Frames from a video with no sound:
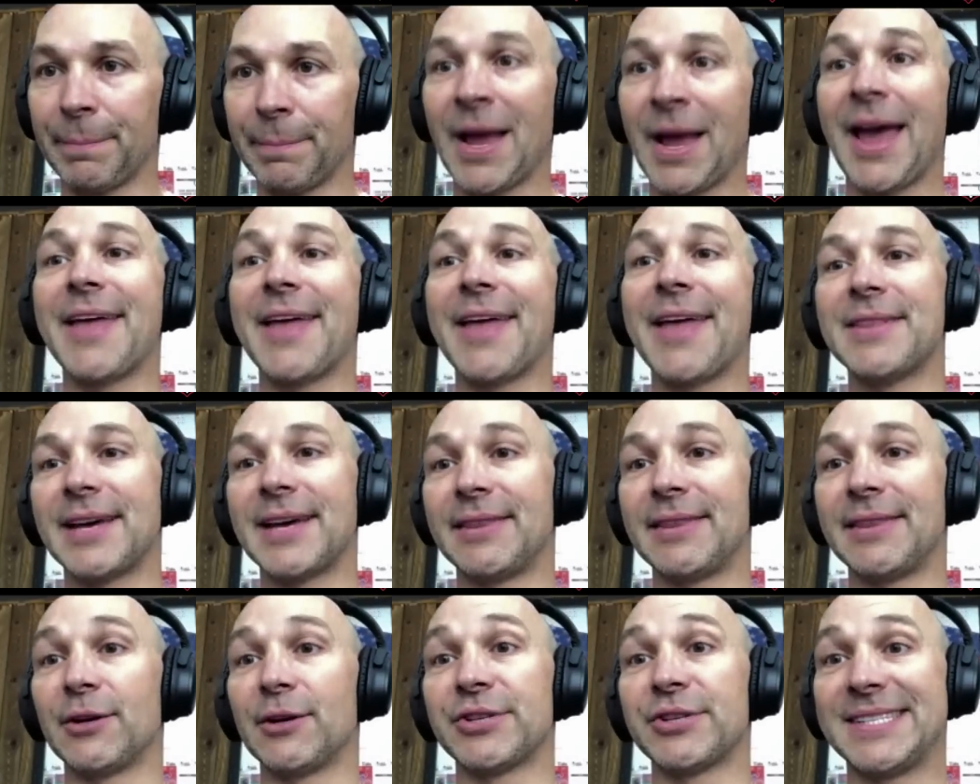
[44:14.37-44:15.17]
And then
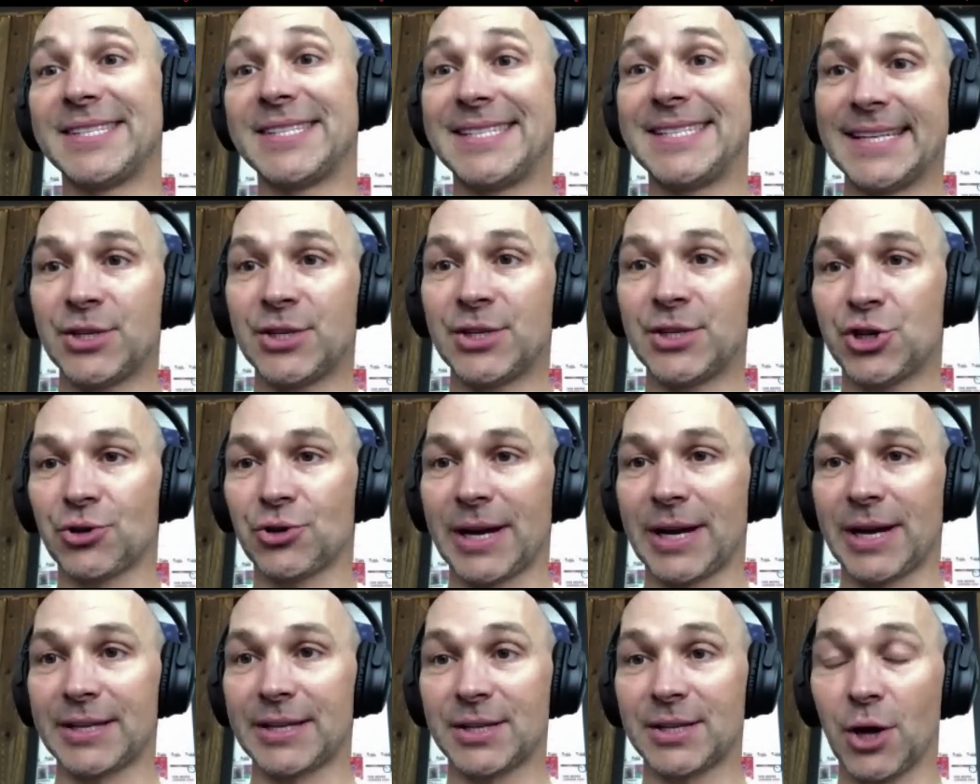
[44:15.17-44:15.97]
there's
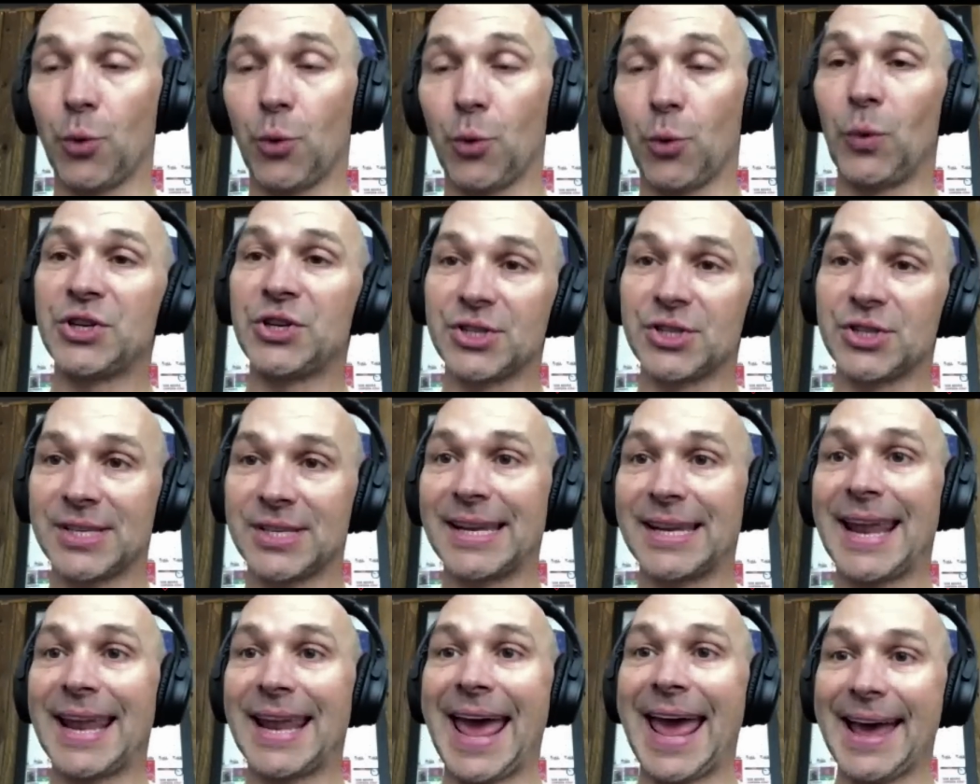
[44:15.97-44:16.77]
distress, which is
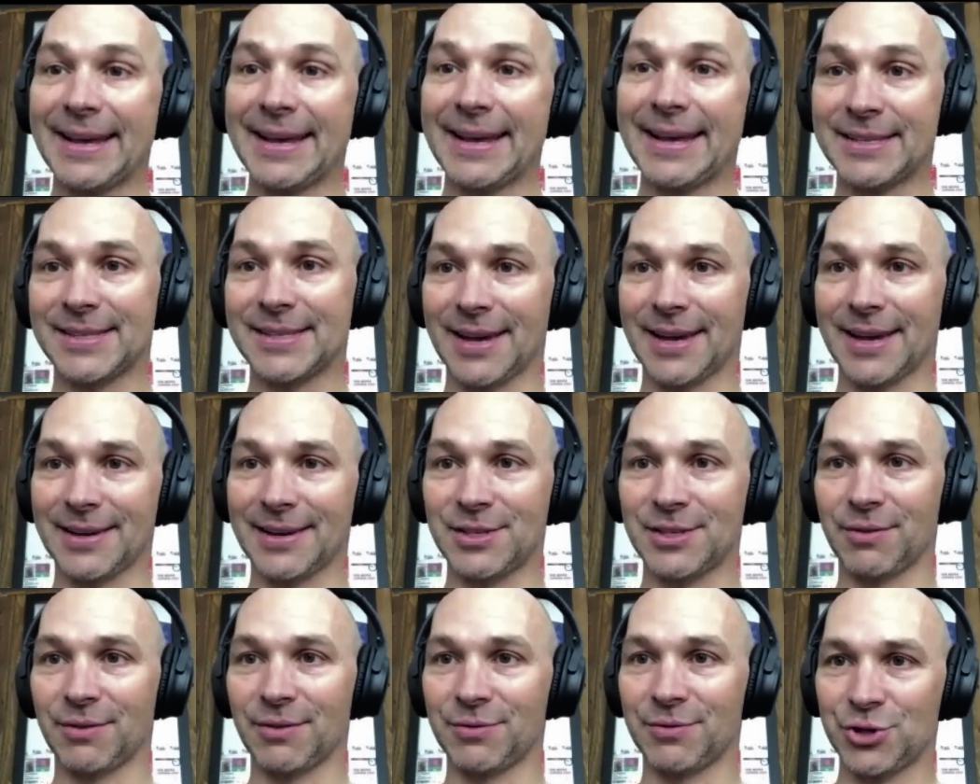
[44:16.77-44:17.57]
an
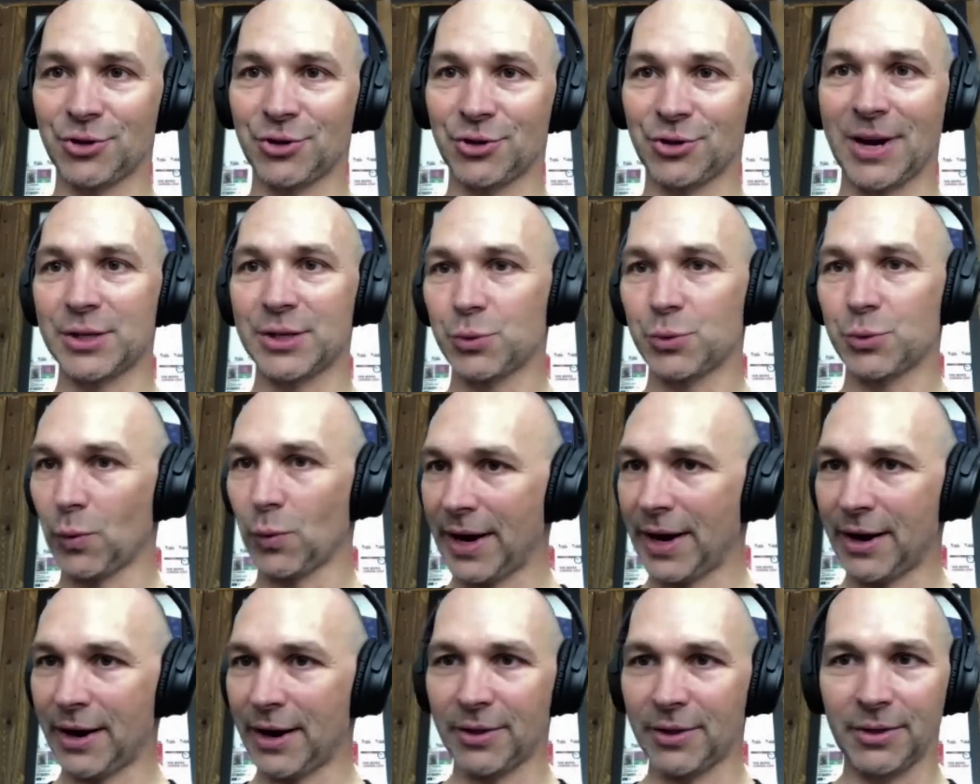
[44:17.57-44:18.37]
excess of stress
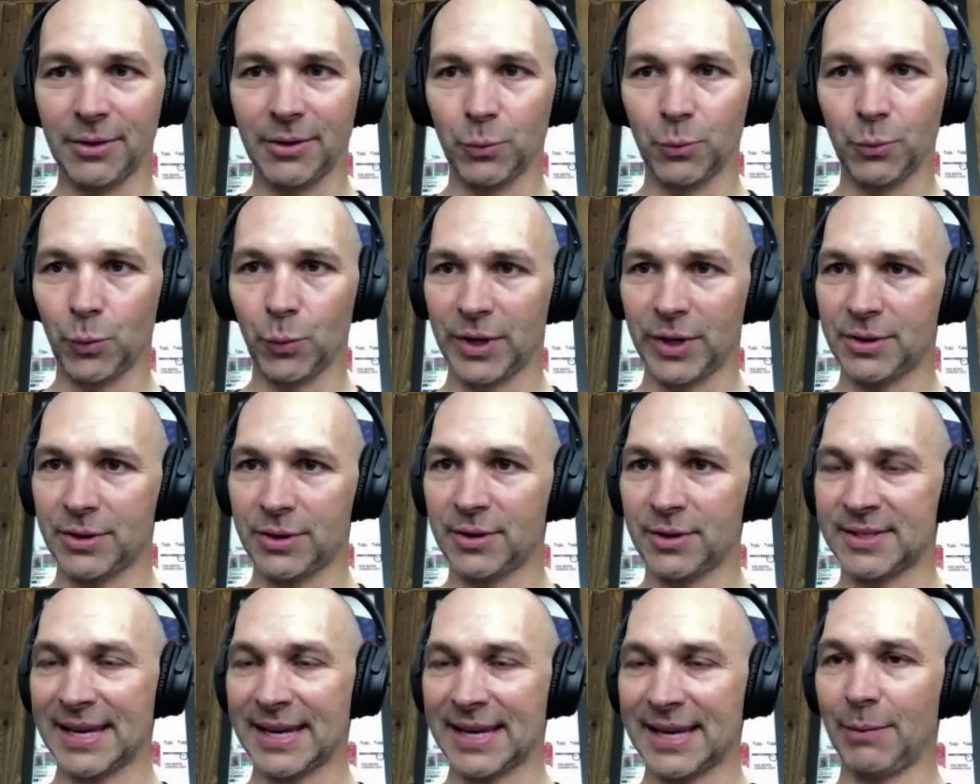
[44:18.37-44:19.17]
where with the
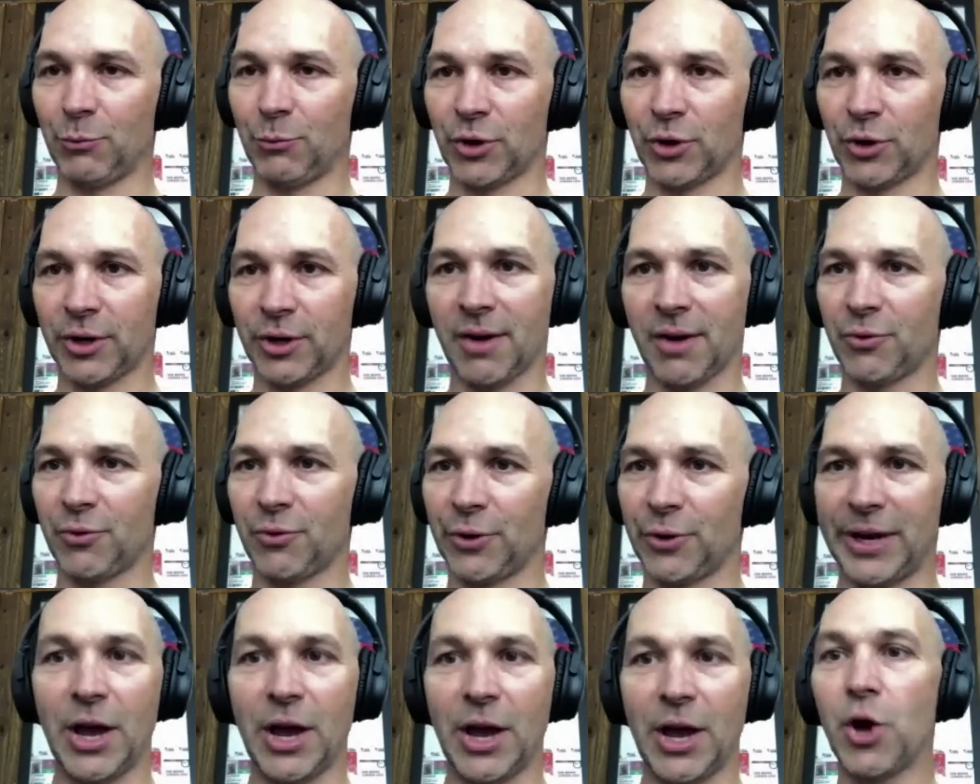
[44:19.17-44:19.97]
same
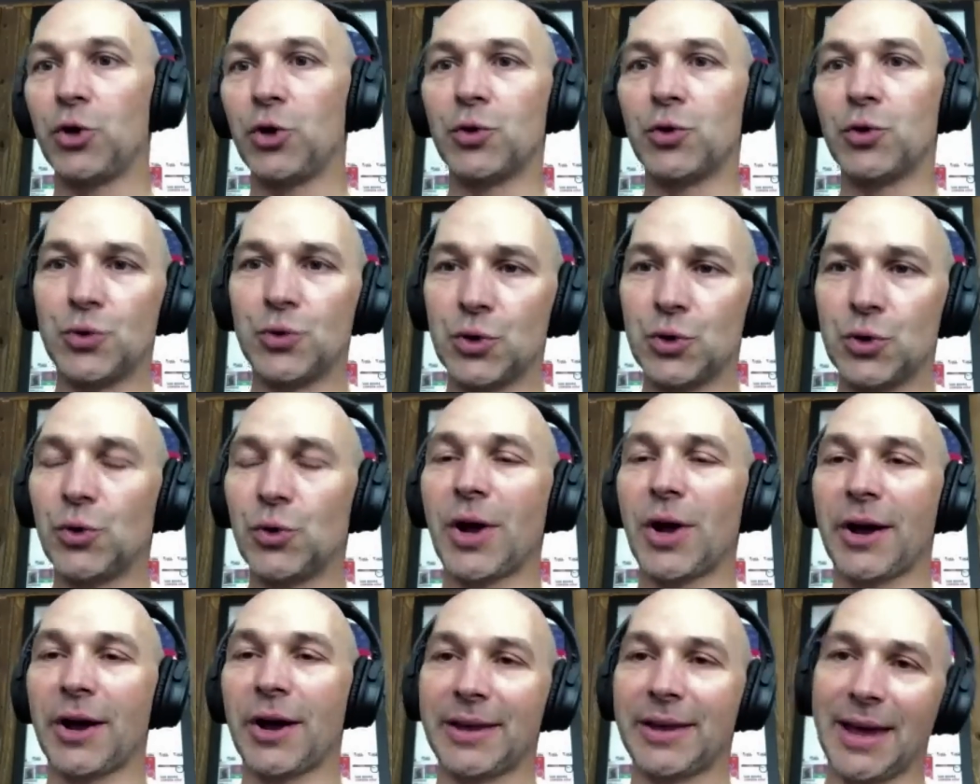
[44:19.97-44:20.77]
recovery, you do
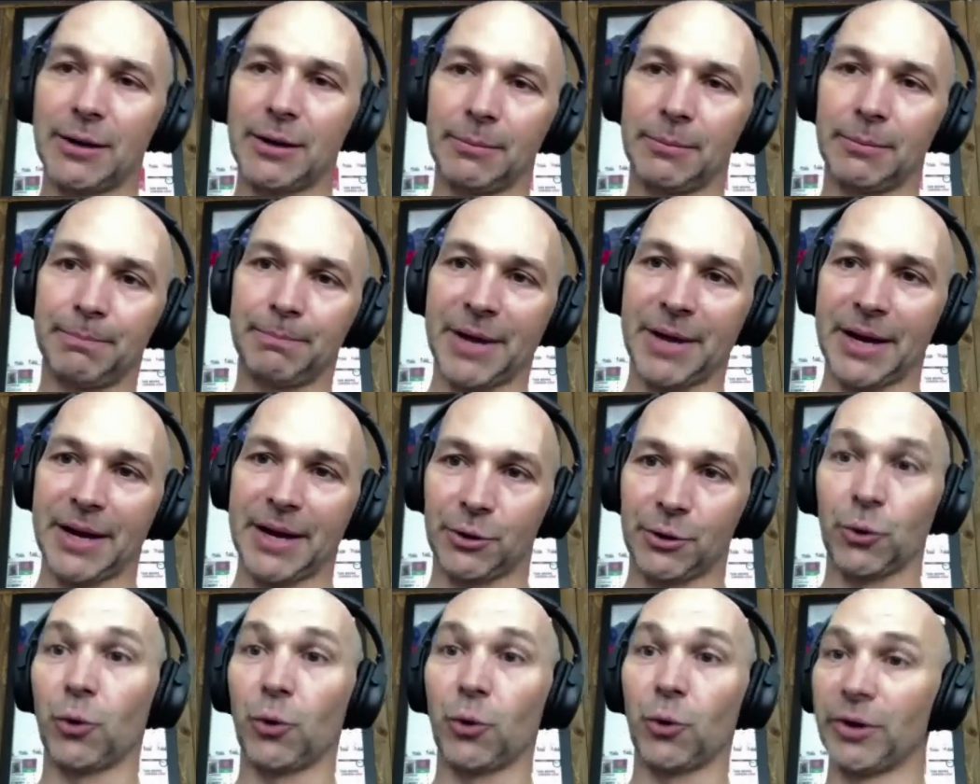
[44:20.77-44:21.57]
not get
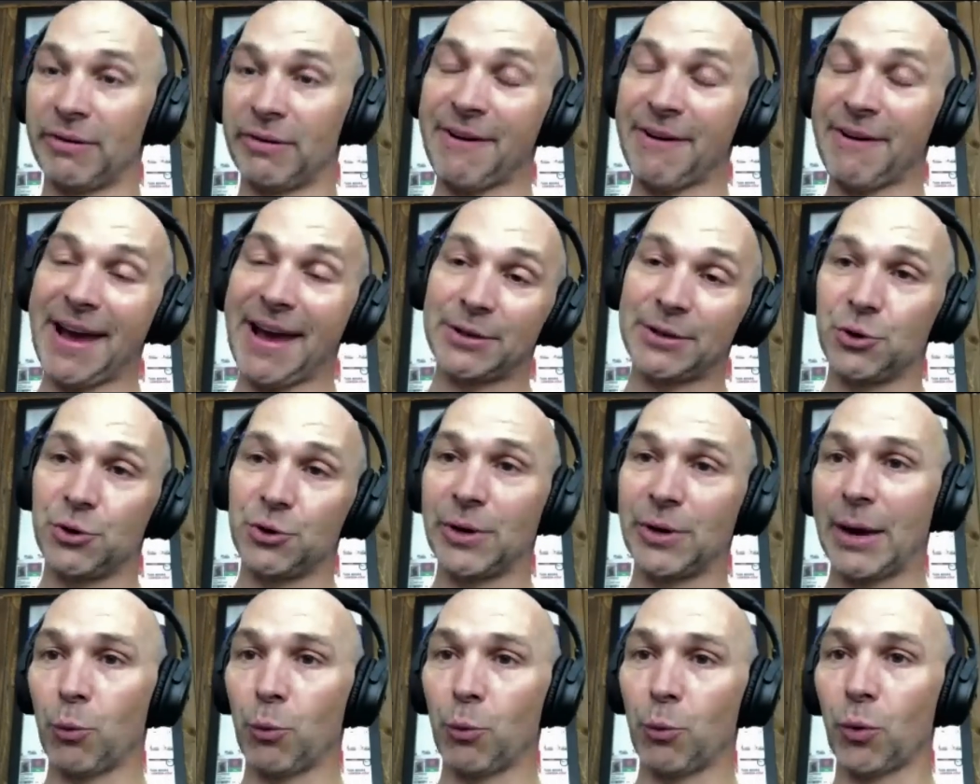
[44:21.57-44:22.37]
better, or in fact, you
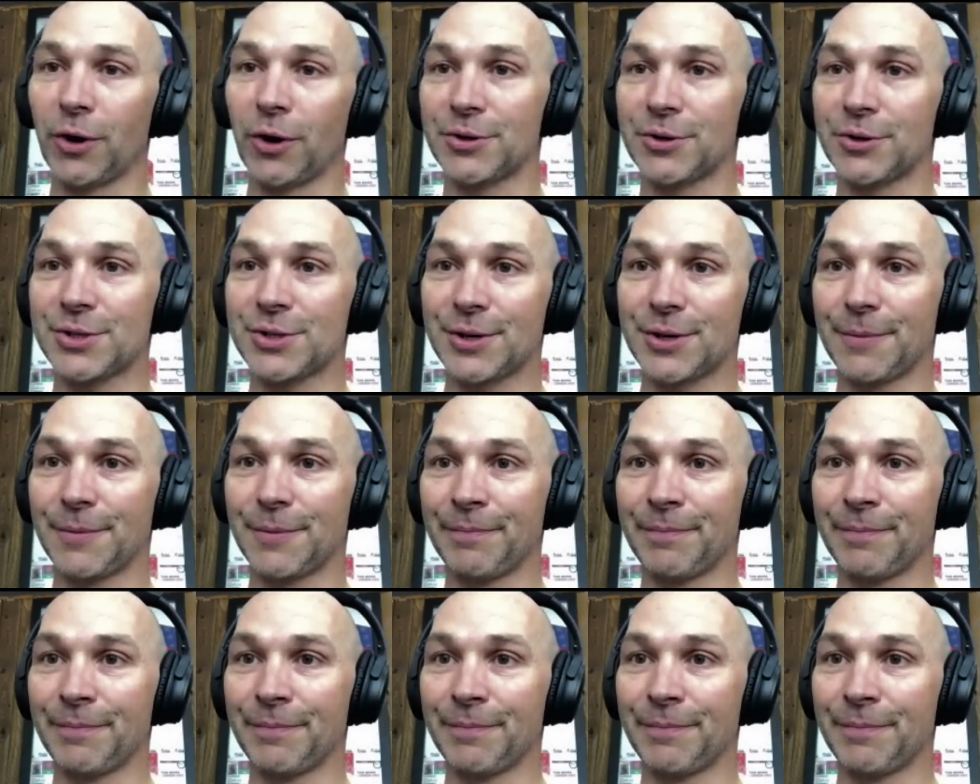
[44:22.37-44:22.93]
get worse.